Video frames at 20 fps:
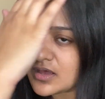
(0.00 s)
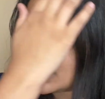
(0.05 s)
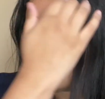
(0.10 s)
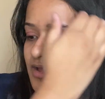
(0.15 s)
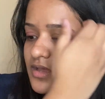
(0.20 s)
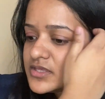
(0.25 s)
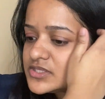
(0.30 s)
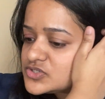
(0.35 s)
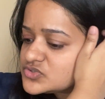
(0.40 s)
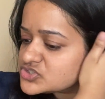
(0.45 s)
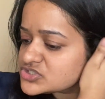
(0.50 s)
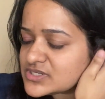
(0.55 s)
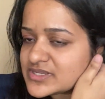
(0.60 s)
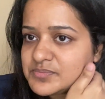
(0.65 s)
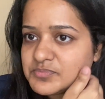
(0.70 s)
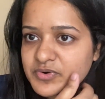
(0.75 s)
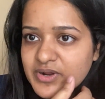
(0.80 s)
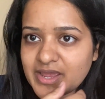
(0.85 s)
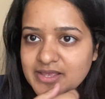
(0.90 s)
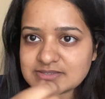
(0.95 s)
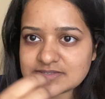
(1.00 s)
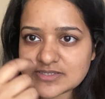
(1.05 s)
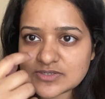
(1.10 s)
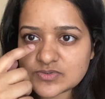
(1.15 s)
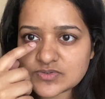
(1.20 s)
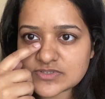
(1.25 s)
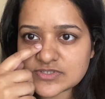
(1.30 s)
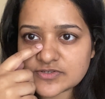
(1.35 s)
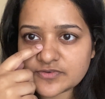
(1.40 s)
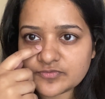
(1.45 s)
usually brands
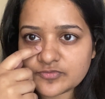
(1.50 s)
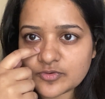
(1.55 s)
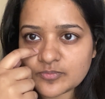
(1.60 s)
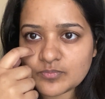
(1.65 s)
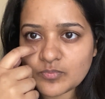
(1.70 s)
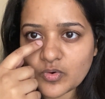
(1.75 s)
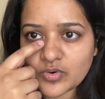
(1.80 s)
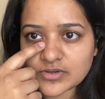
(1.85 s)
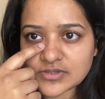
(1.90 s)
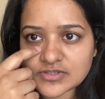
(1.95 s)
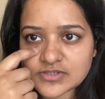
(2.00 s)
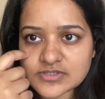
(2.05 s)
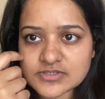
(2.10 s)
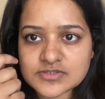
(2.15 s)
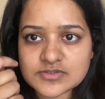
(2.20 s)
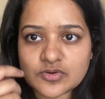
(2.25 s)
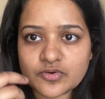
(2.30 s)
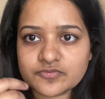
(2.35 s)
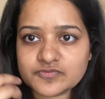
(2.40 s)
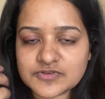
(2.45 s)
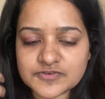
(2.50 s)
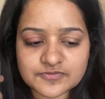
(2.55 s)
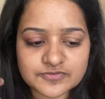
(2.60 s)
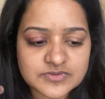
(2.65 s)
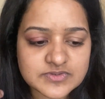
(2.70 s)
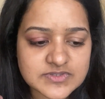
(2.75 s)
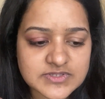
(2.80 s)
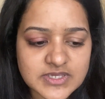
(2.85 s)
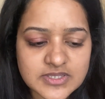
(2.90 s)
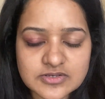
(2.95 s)
use different models of
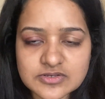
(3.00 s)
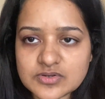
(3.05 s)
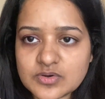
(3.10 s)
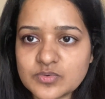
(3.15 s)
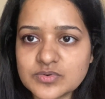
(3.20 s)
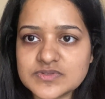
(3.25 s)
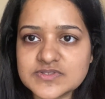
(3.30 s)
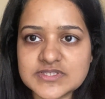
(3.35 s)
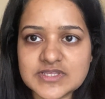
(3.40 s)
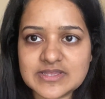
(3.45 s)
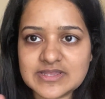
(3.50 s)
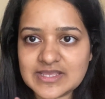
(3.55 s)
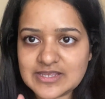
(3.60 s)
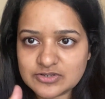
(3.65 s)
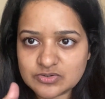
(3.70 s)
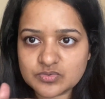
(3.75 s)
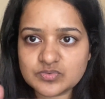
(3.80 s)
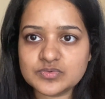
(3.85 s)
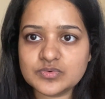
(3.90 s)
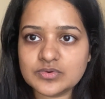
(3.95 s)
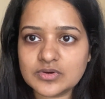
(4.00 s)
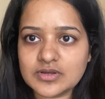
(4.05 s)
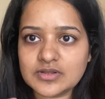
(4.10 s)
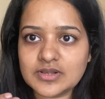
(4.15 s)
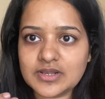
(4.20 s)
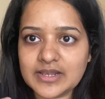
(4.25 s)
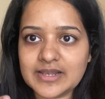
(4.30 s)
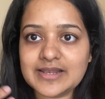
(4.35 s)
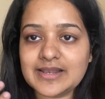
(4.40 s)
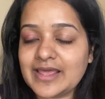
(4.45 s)
different skin tones, and they do
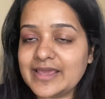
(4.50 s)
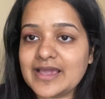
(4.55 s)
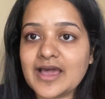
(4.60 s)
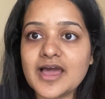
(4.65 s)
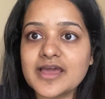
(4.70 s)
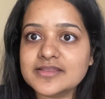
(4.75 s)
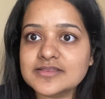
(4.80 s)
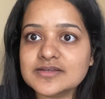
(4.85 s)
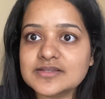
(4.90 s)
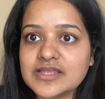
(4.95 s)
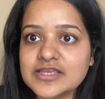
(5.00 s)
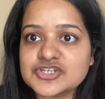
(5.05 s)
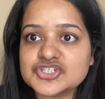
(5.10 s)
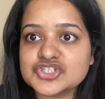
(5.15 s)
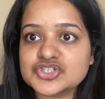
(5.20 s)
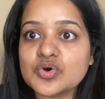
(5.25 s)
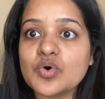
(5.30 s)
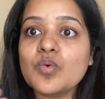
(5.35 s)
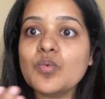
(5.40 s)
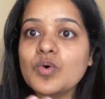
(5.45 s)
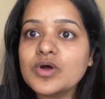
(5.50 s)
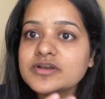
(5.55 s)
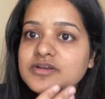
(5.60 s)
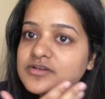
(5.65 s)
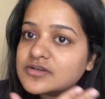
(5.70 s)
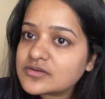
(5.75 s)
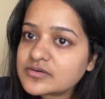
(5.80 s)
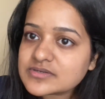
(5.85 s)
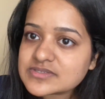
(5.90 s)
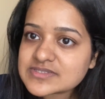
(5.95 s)
like either they show what it
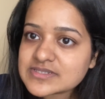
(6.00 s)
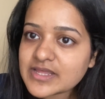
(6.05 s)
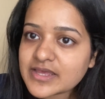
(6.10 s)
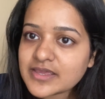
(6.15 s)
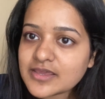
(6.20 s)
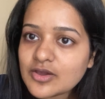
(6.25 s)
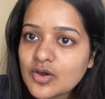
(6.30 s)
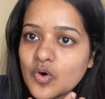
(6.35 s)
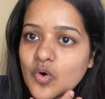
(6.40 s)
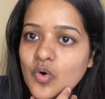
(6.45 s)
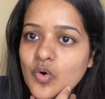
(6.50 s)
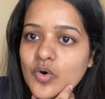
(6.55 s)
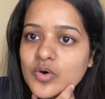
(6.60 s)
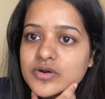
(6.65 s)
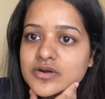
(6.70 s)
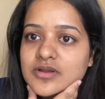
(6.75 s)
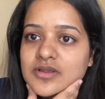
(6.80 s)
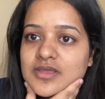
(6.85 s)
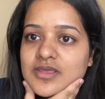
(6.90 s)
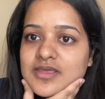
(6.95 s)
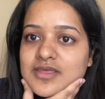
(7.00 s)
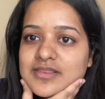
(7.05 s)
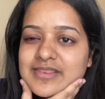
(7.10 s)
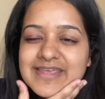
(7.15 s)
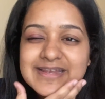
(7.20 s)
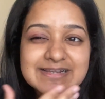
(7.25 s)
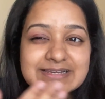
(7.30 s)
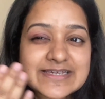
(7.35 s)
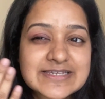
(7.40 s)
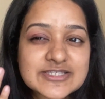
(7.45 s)
looks like or they
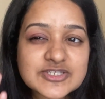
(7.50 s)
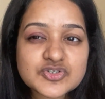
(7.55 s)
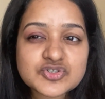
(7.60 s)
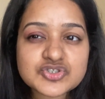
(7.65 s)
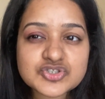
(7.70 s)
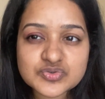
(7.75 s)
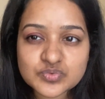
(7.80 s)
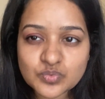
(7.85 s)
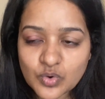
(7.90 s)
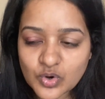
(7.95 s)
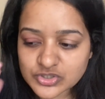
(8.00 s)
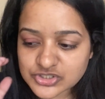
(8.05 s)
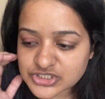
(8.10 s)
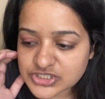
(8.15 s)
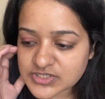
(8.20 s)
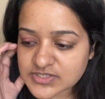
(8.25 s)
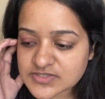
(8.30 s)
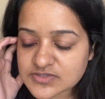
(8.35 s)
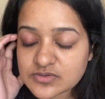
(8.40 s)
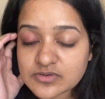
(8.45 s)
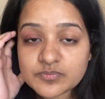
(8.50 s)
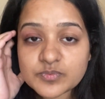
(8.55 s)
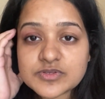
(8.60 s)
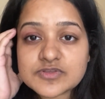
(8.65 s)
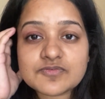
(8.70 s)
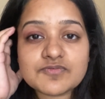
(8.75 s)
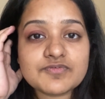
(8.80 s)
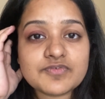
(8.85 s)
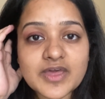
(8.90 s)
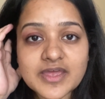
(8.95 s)
at least do swatches, so it was
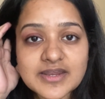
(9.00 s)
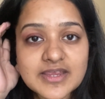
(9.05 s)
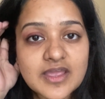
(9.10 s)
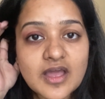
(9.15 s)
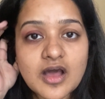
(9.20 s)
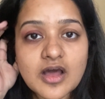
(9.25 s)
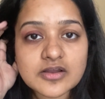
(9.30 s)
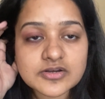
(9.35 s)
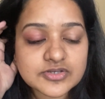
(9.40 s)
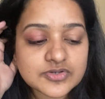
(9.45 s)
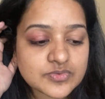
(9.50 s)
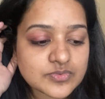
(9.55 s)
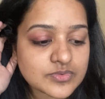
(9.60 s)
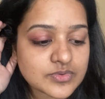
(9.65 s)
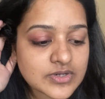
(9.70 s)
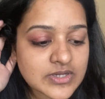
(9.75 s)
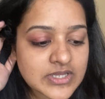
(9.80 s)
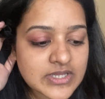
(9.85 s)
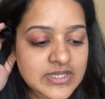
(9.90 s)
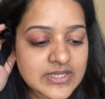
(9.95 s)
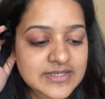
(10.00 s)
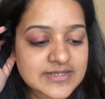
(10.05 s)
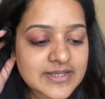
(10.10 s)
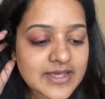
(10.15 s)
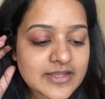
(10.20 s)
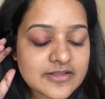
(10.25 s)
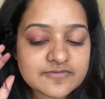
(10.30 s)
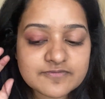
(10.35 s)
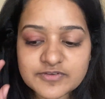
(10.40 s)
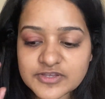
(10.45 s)
very hard to
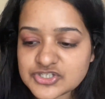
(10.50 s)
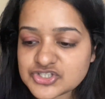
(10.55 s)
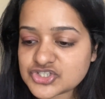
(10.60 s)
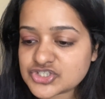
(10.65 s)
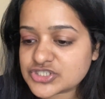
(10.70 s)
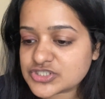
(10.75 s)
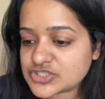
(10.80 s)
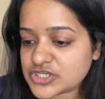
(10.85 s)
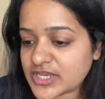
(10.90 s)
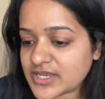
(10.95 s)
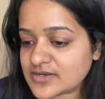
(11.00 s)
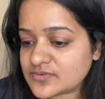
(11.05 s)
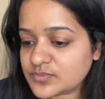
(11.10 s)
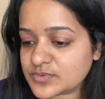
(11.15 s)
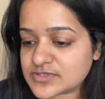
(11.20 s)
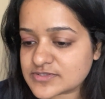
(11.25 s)
tell which shade was